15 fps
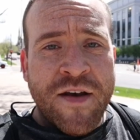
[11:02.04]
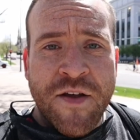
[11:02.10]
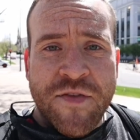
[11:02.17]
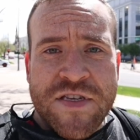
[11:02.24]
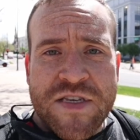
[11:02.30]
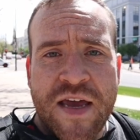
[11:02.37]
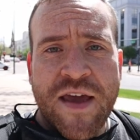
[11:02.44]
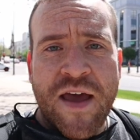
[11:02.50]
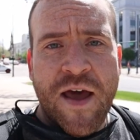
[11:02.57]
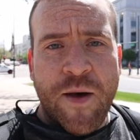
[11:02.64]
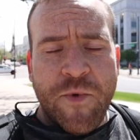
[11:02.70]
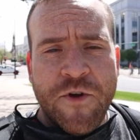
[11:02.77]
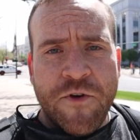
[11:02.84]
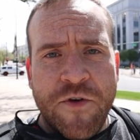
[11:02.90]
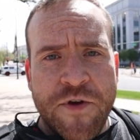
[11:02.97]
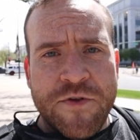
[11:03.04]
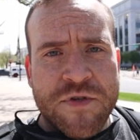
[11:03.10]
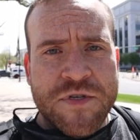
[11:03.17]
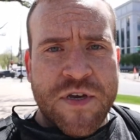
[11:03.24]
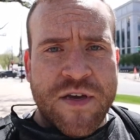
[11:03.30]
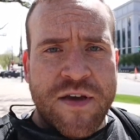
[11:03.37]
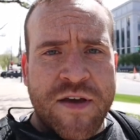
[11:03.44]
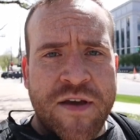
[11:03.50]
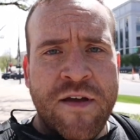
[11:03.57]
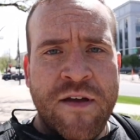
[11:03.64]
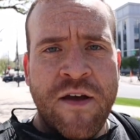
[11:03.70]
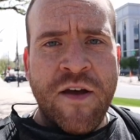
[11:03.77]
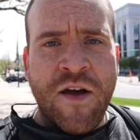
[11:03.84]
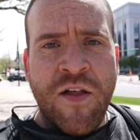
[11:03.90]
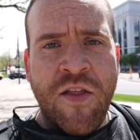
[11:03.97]
near the state capitol, and you'll see
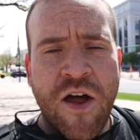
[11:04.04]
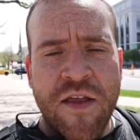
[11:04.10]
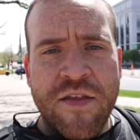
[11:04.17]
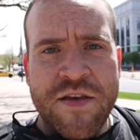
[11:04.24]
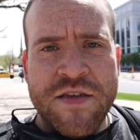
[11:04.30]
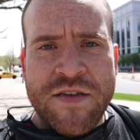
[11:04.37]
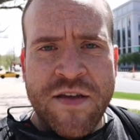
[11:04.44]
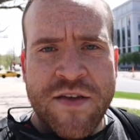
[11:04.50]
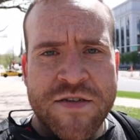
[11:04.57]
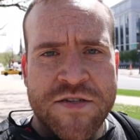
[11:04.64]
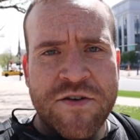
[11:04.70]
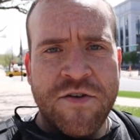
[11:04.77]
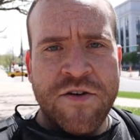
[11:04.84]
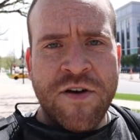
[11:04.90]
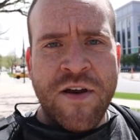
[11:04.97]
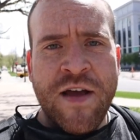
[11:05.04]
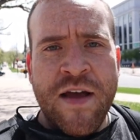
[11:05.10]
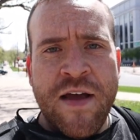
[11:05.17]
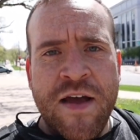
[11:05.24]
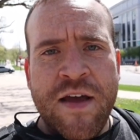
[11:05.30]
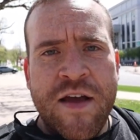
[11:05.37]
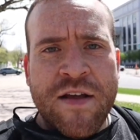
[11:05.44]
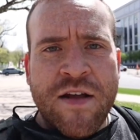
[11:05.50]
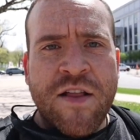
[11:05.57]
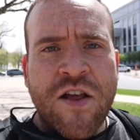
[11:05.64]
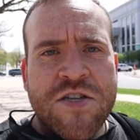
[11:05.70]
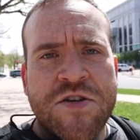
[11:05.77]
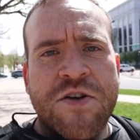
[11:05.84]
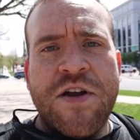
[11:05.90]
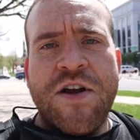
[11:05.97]
a lot of these things that are
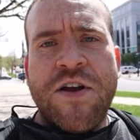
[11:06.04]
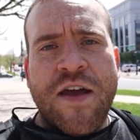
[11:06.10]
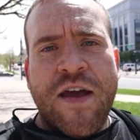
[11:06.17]
clustered here